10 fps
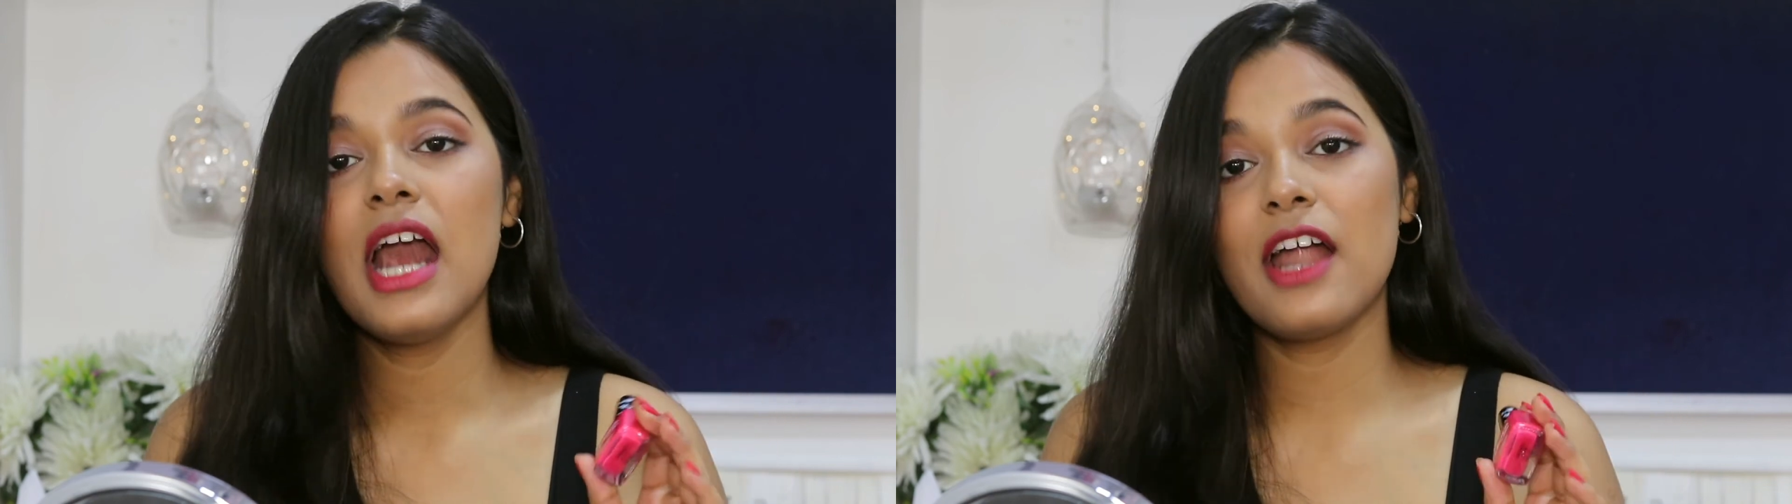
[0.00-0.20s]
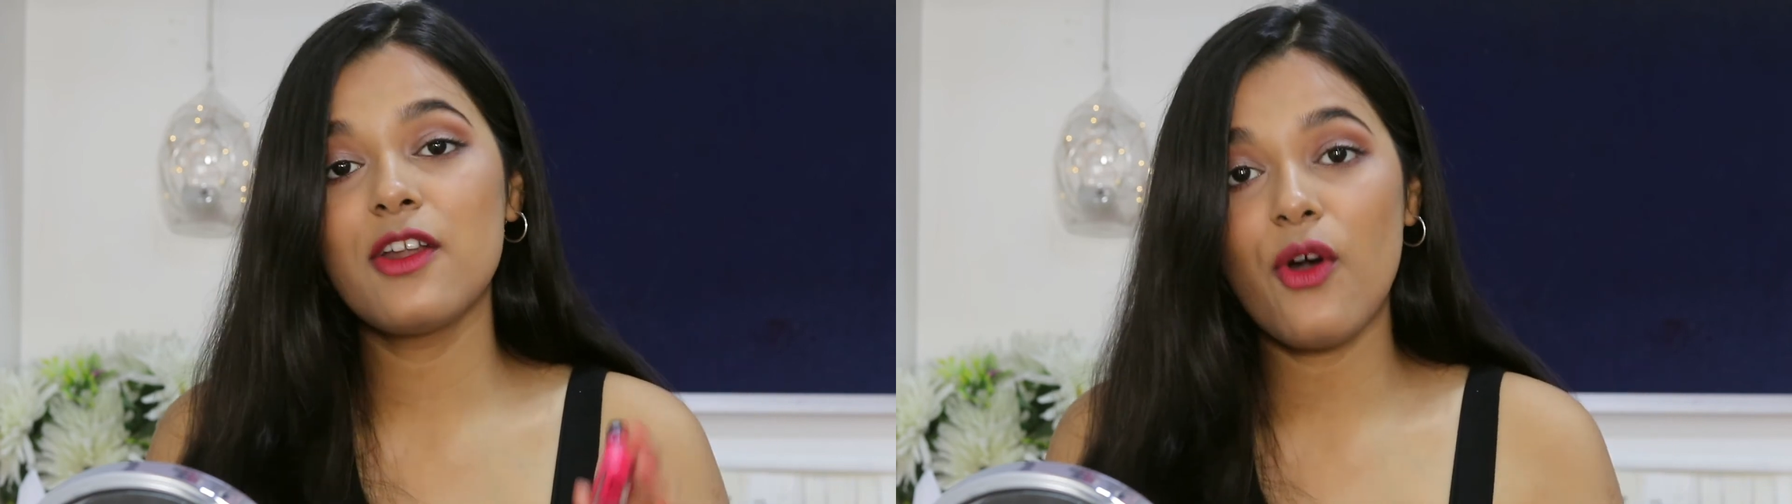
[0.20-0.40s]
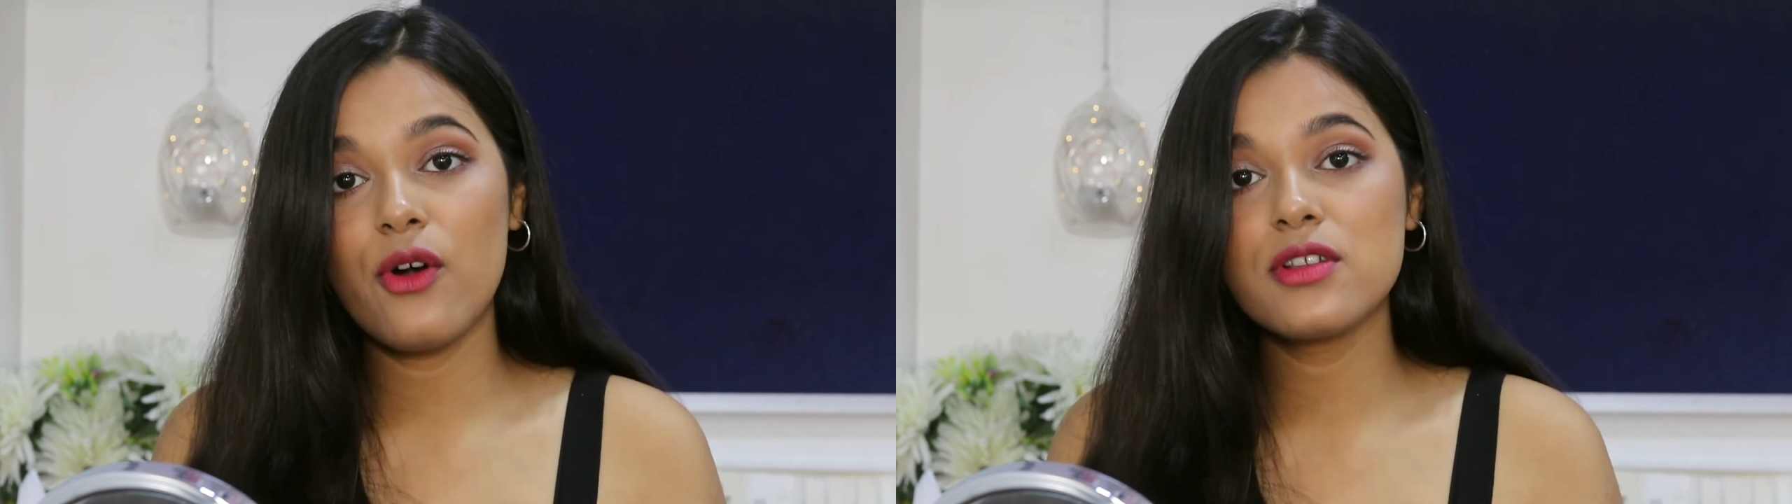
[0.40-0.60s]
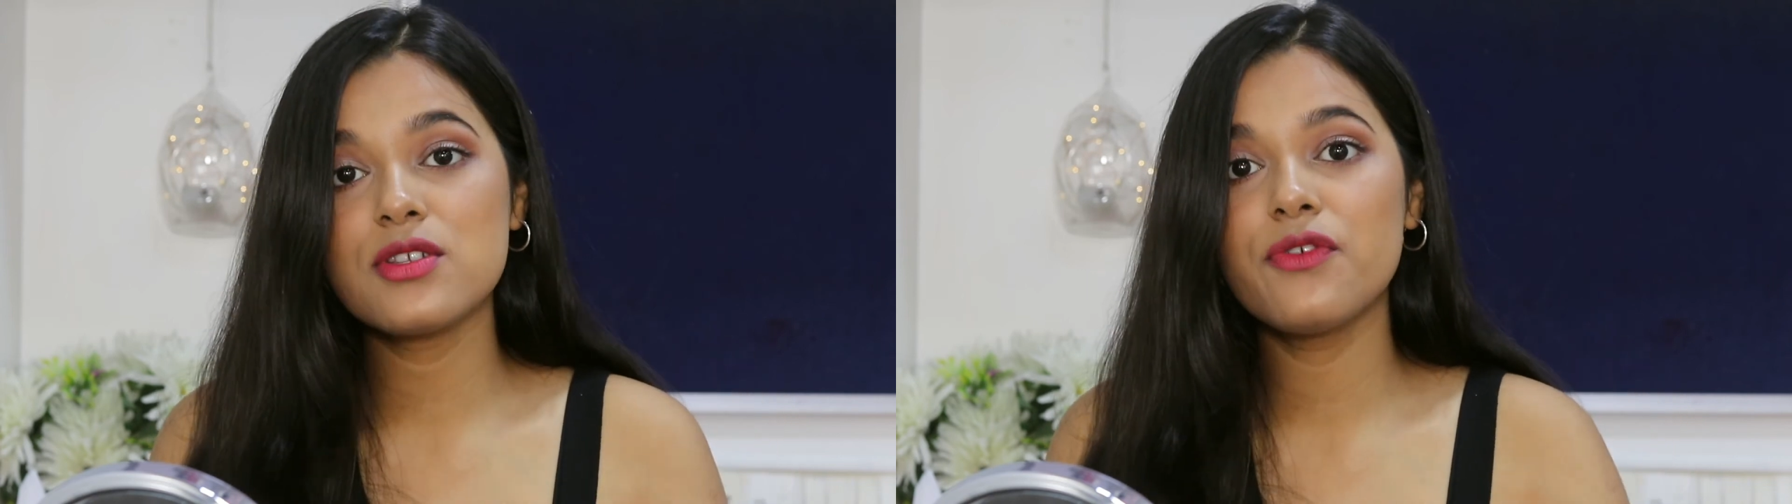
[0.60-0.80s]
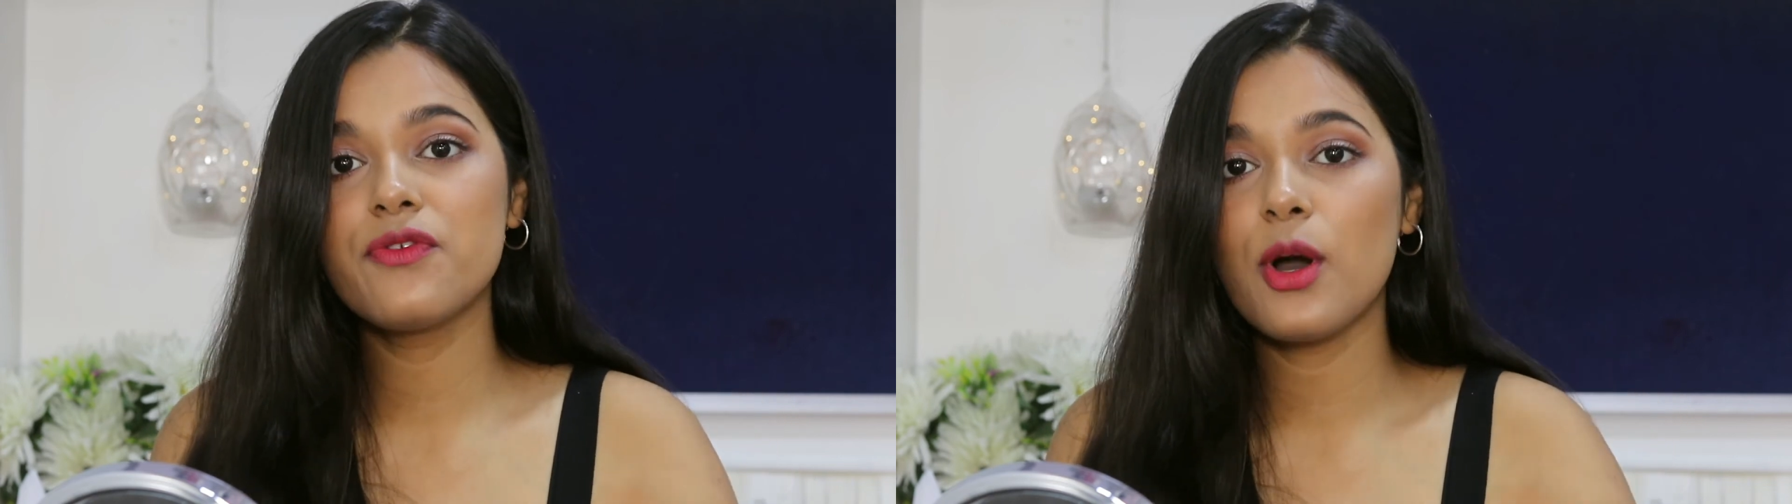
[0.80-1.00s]
And
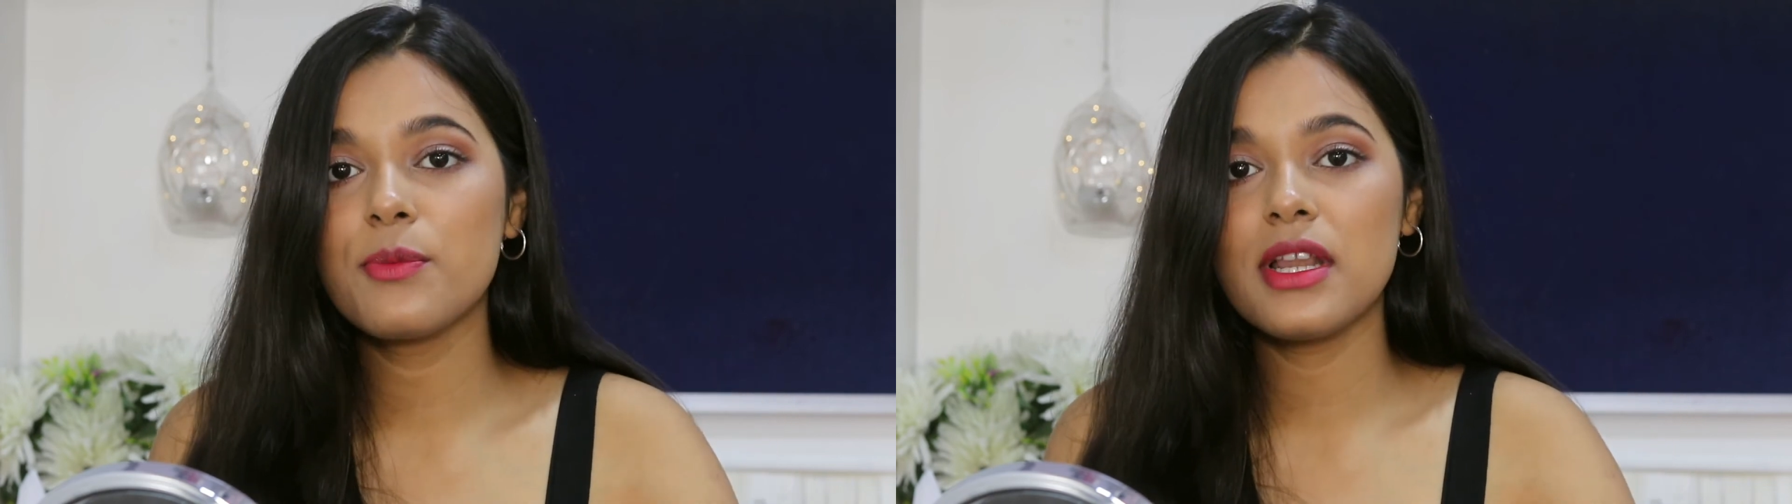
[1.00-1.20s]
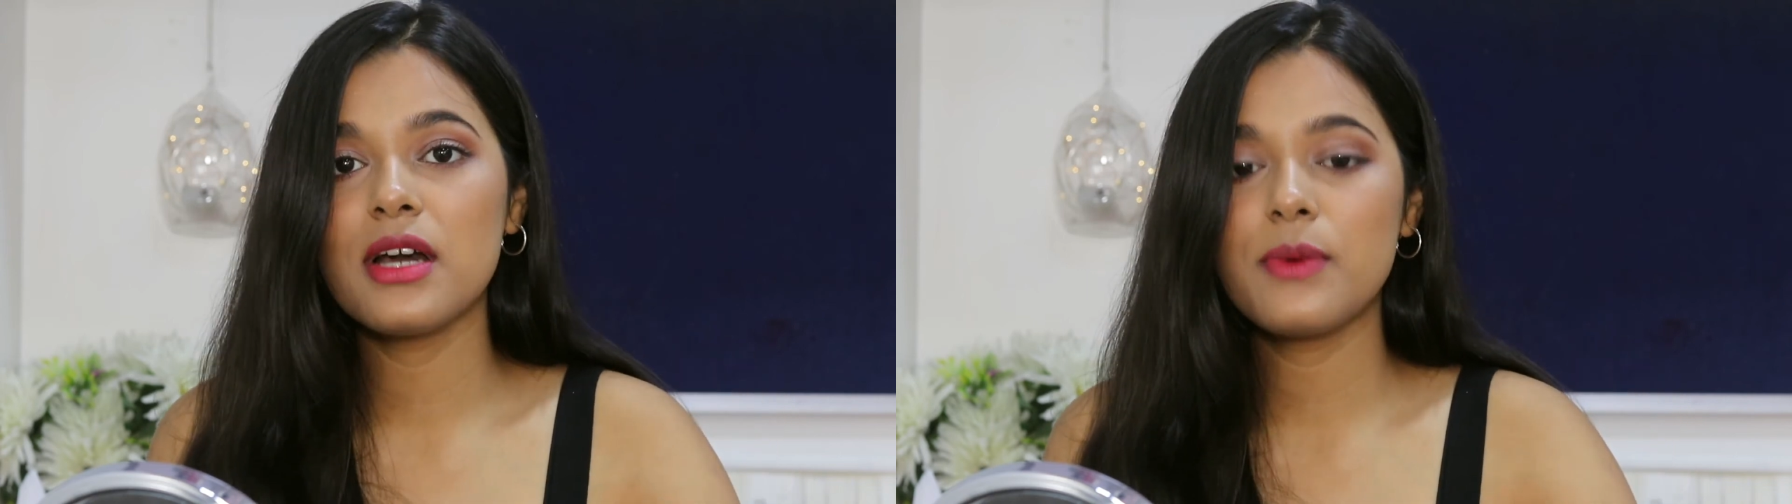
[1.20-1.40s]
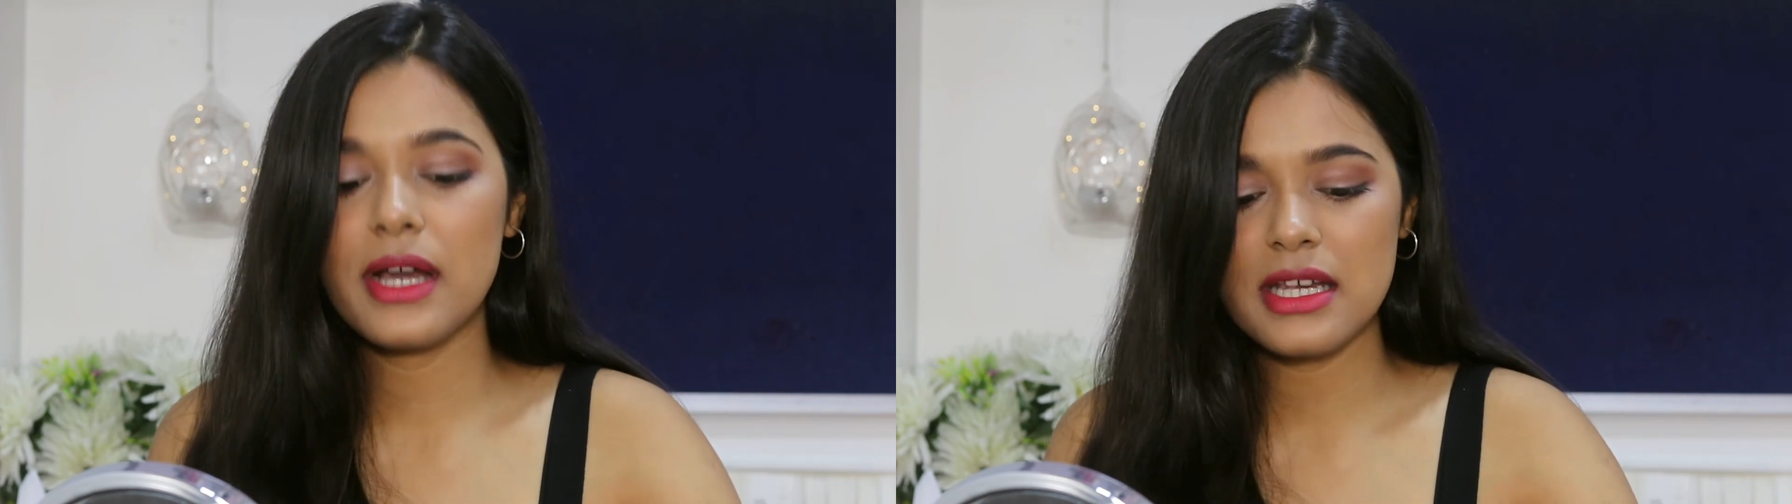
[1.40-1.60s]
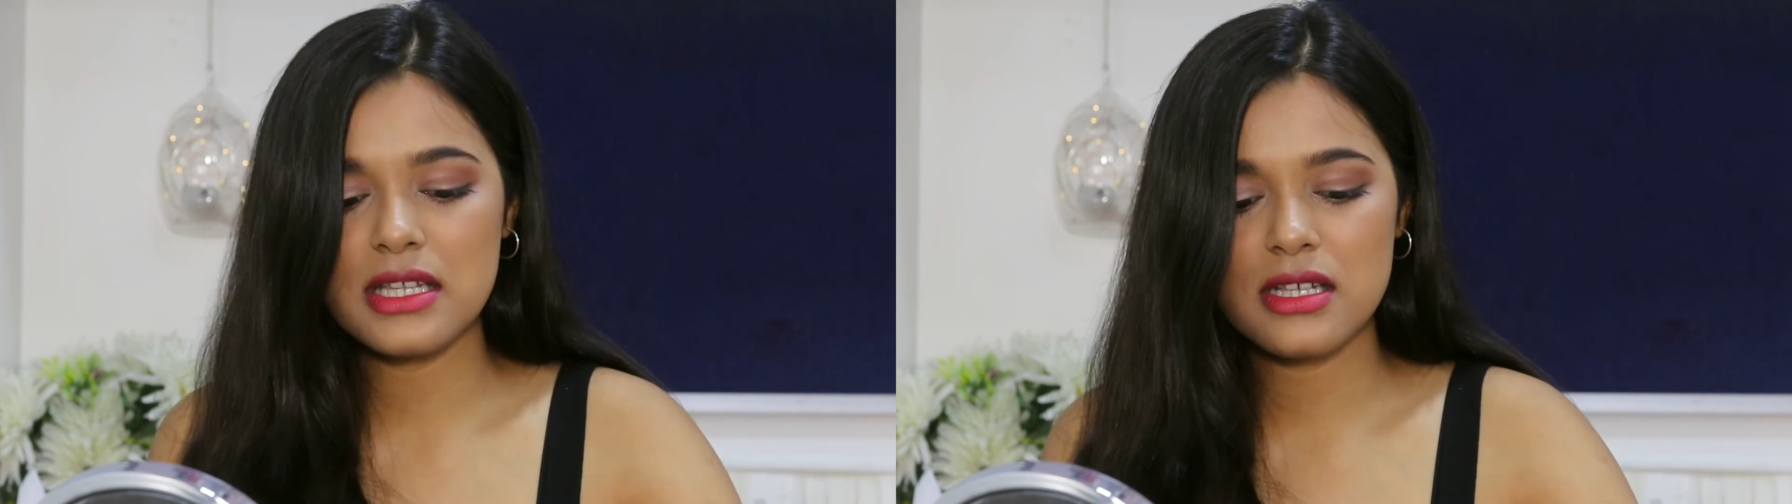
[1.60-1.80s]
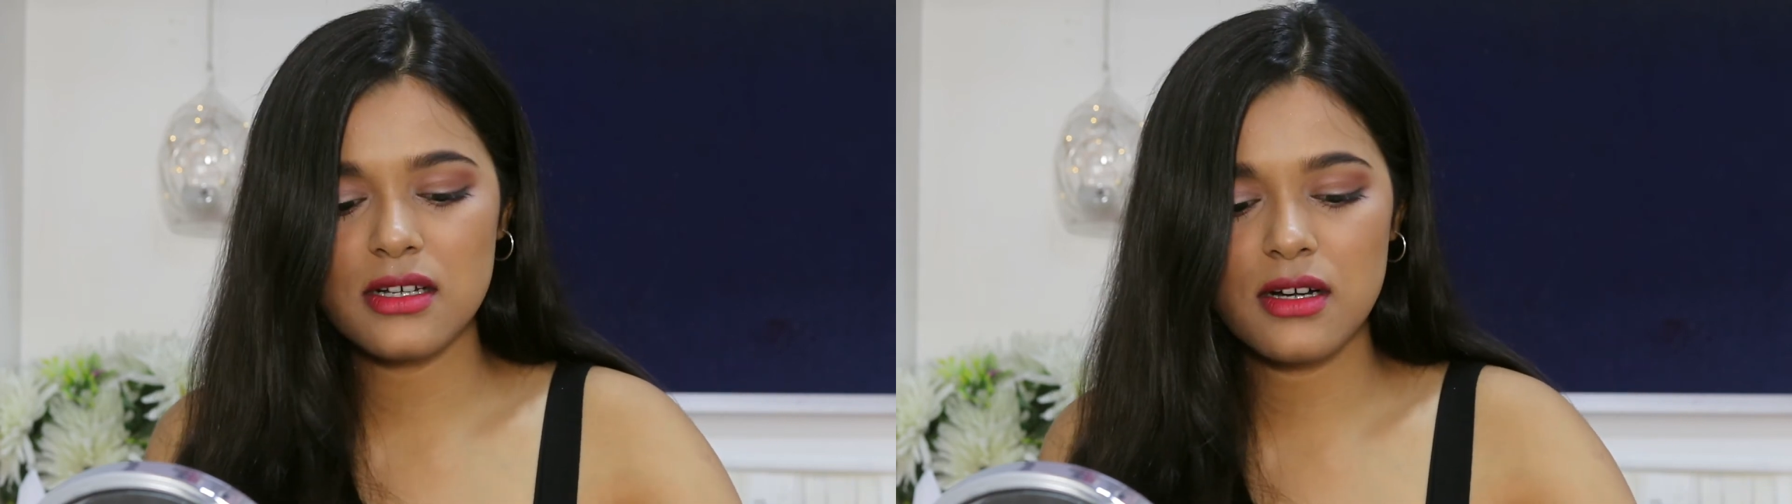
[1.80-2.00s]
also
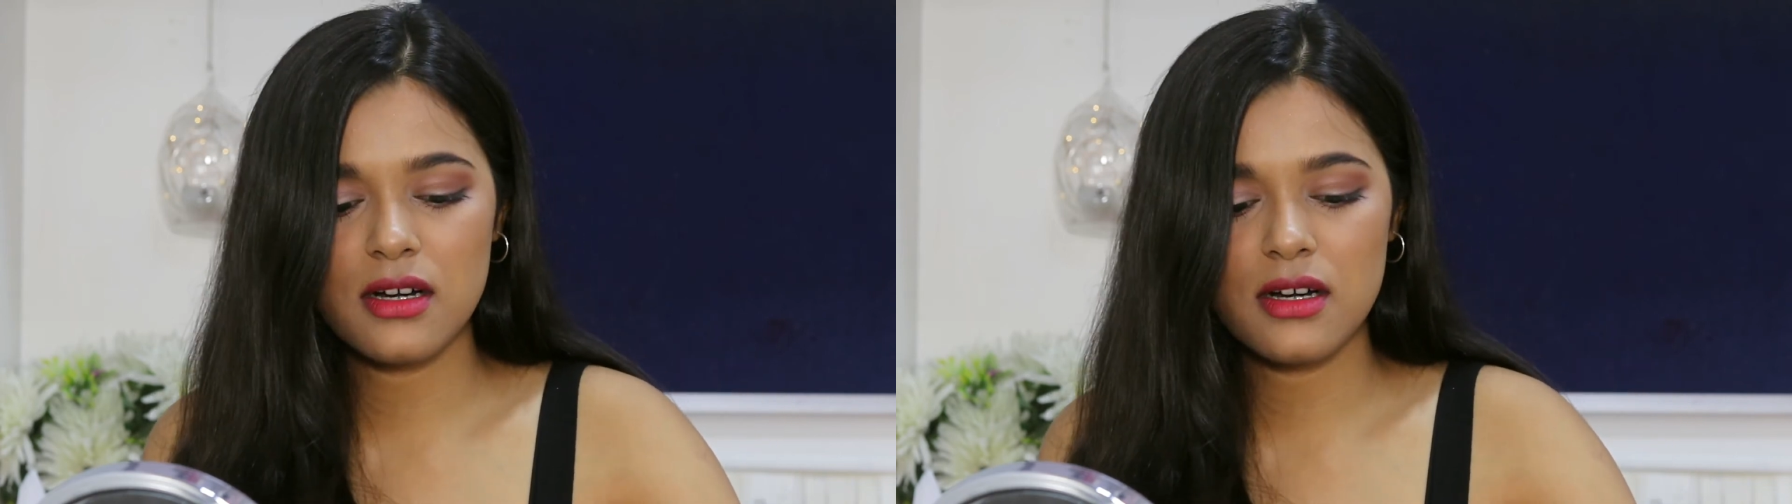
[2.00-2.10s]
formula-wise,